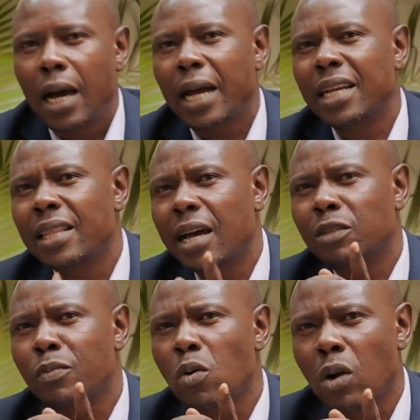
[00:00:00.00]
And in
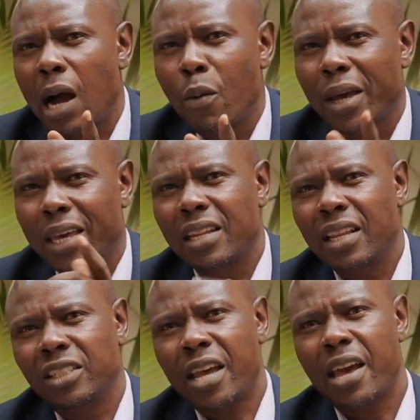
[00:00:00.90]
that book, Awaken
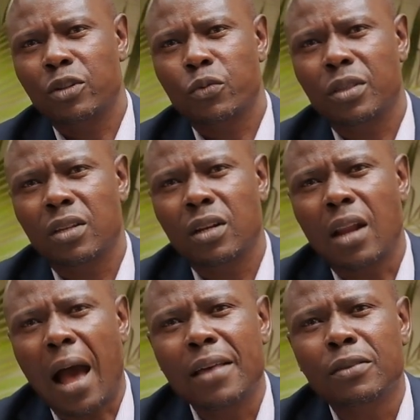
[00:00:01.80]
the Giant
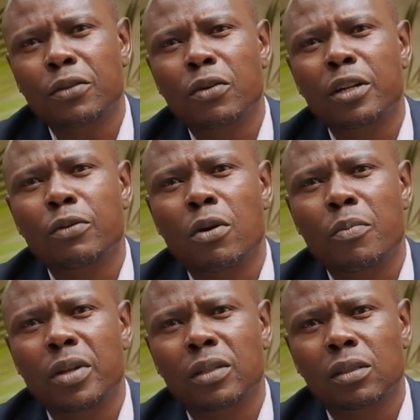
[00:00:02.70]
Within, Anthony
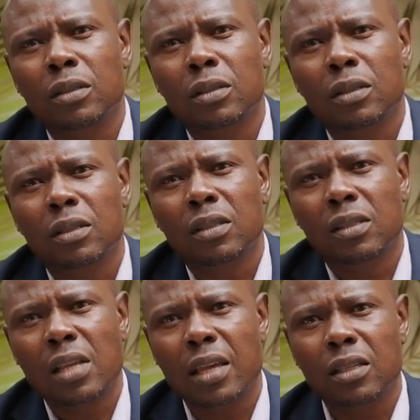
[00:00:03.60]
Robbins
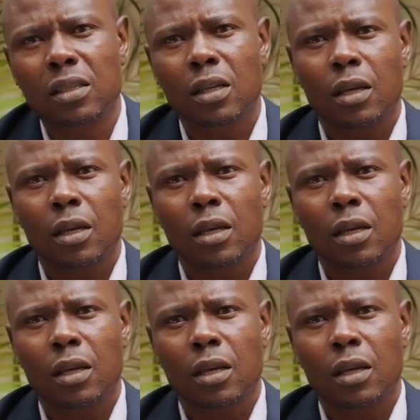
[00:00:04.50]
says,